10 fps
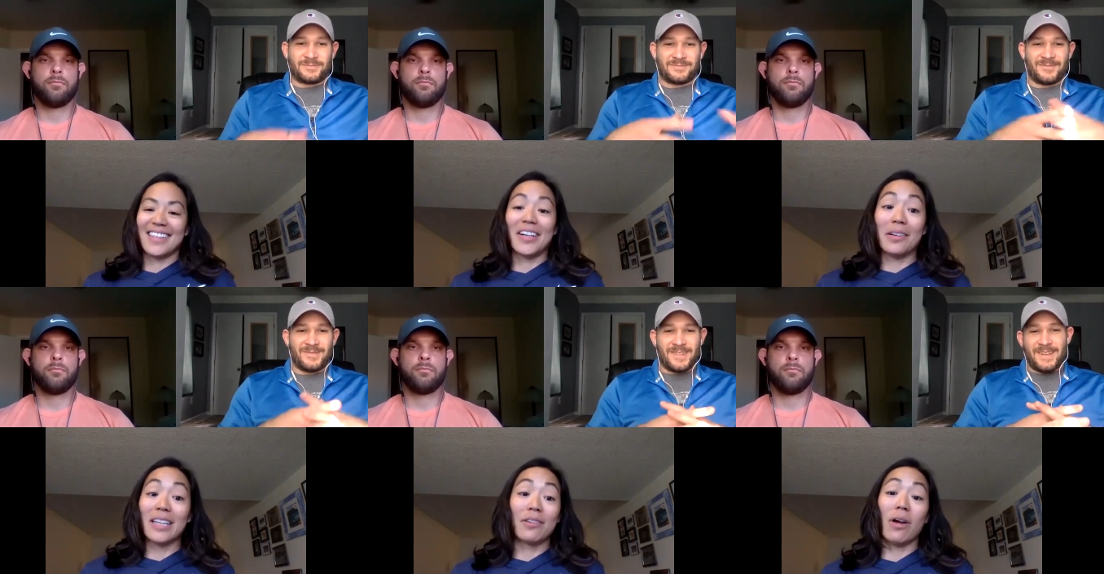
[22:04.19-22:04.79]
Speaker 1: Like
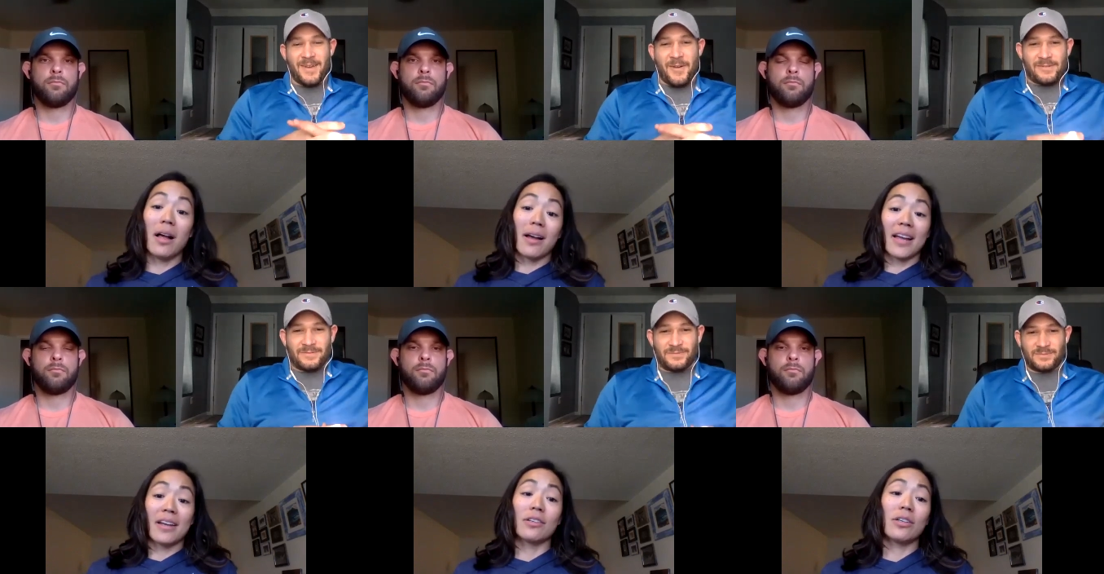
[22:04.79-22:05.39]
uh, I
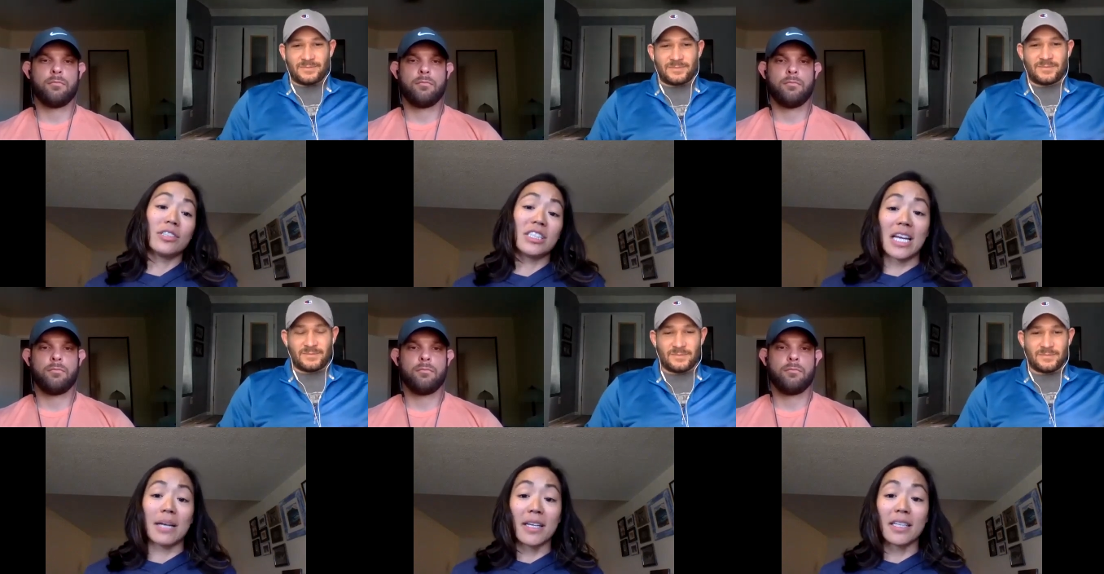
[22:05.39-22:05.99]
know Coach
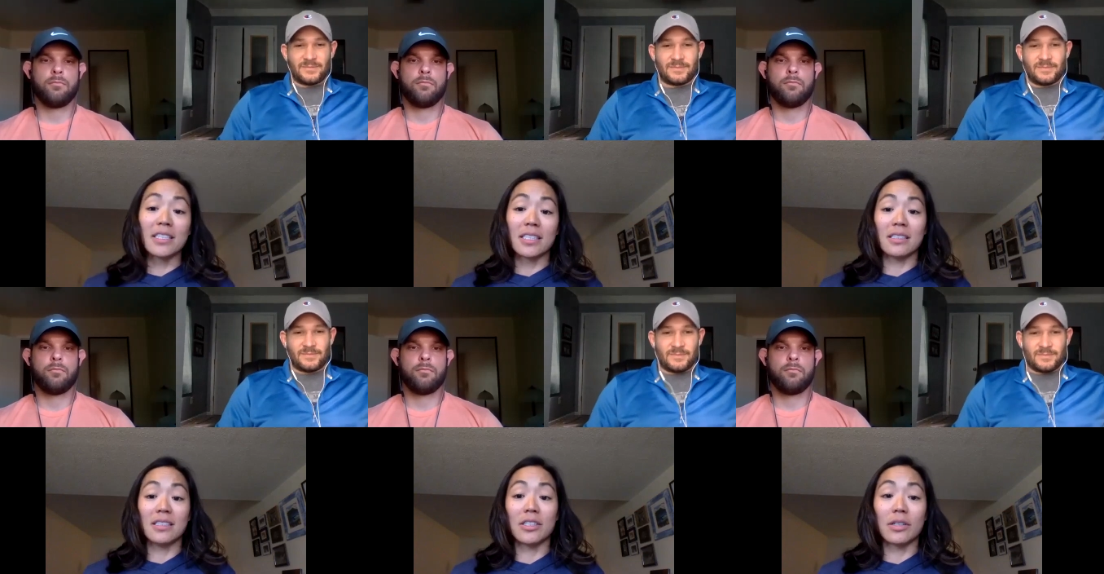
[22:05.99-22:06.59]
Sammy Henson.